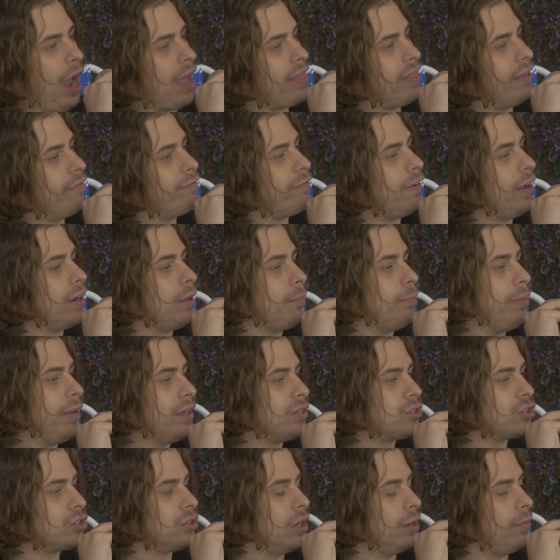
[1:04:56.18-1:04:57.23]
and then find a
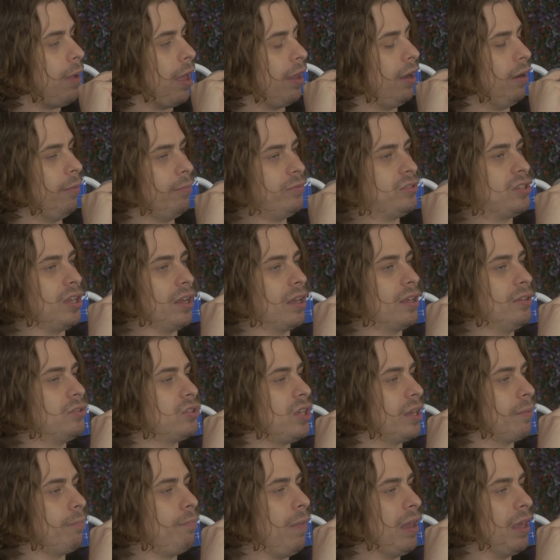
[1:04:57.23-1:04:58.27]
bass drum. And he
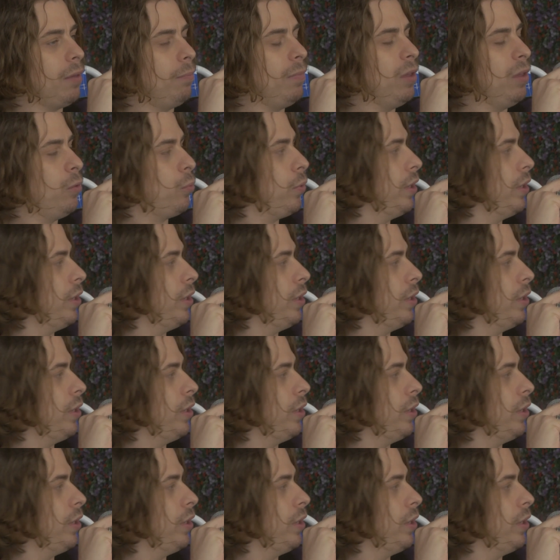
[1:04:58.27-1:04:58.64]
was like making me